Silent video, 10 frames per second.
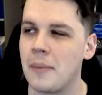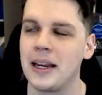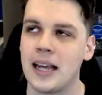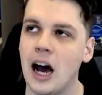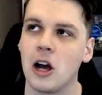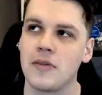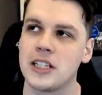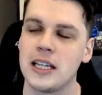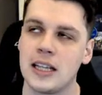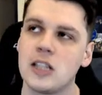mean, Kai
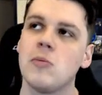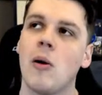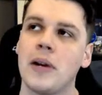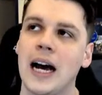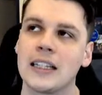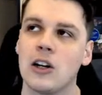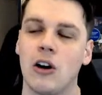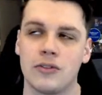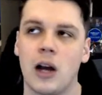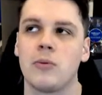obviously in this moment had a lot
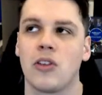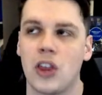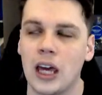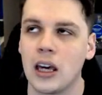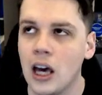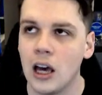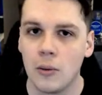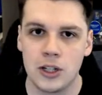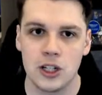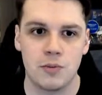of time to think,
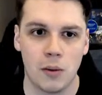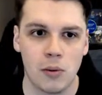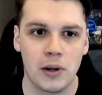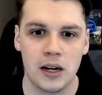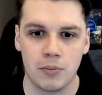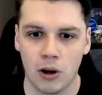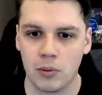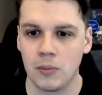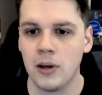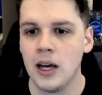which is probably the
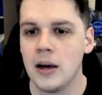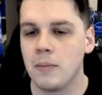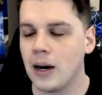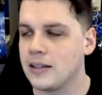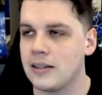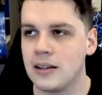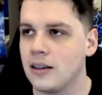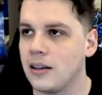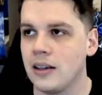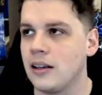problem. But
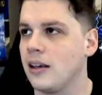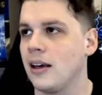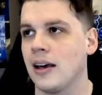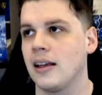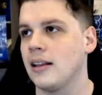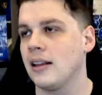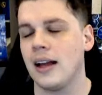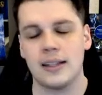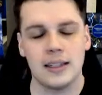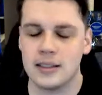
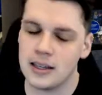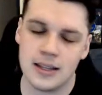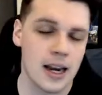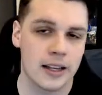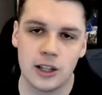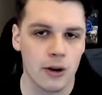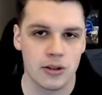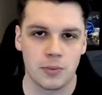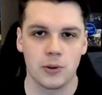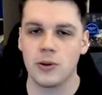it's
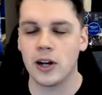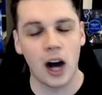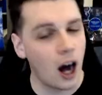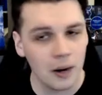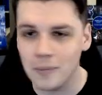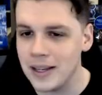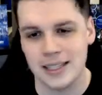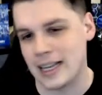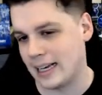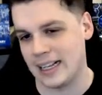inexcusable. You can't
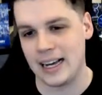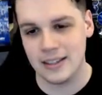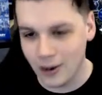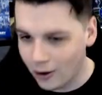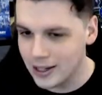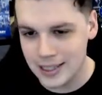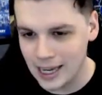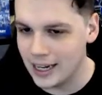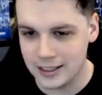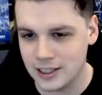miss like that. It's
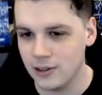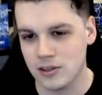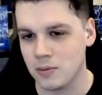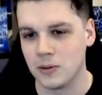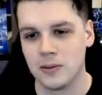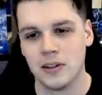honestly inexcusable.